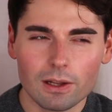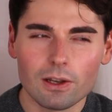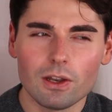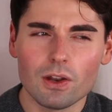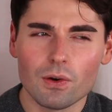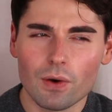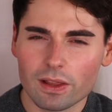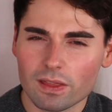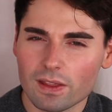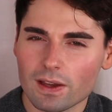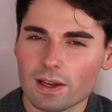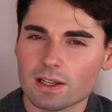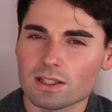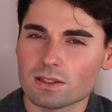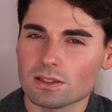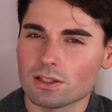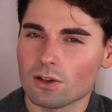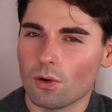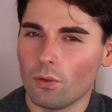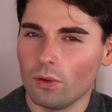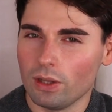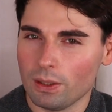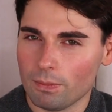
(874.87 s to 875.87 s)
No, I think it's
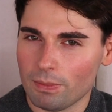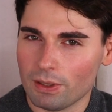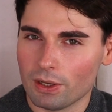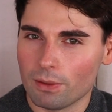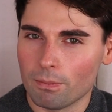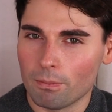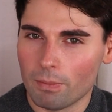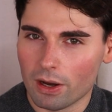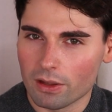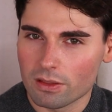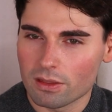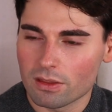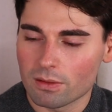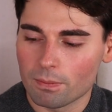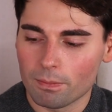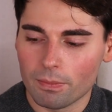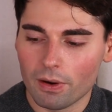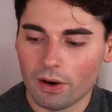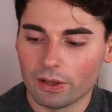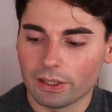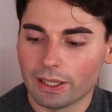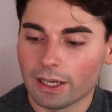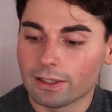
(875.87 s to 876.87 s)
only been a month,
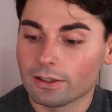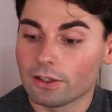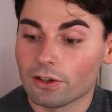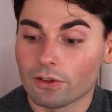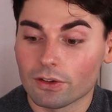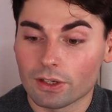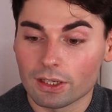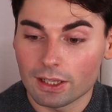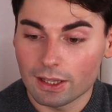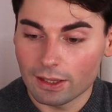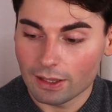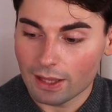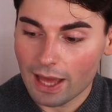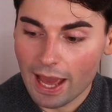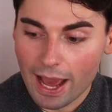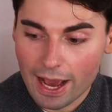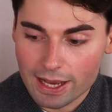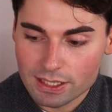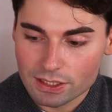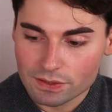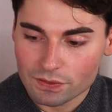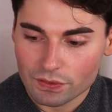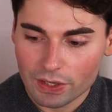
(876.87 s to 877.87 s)
but I didn't
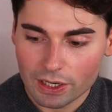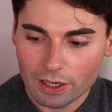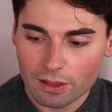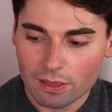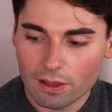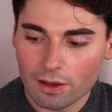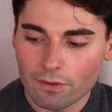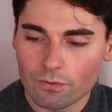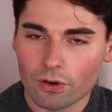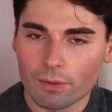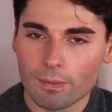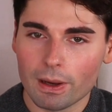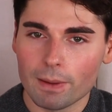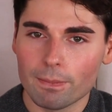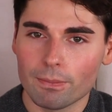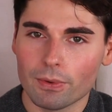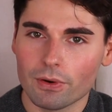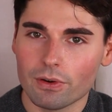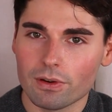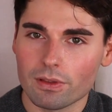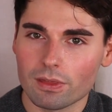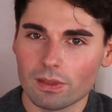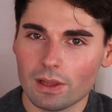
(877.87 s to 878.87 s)
ask for anything for my
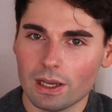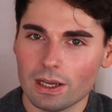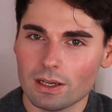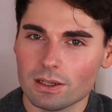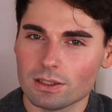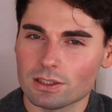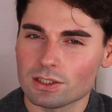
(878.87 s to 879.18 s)
birthday.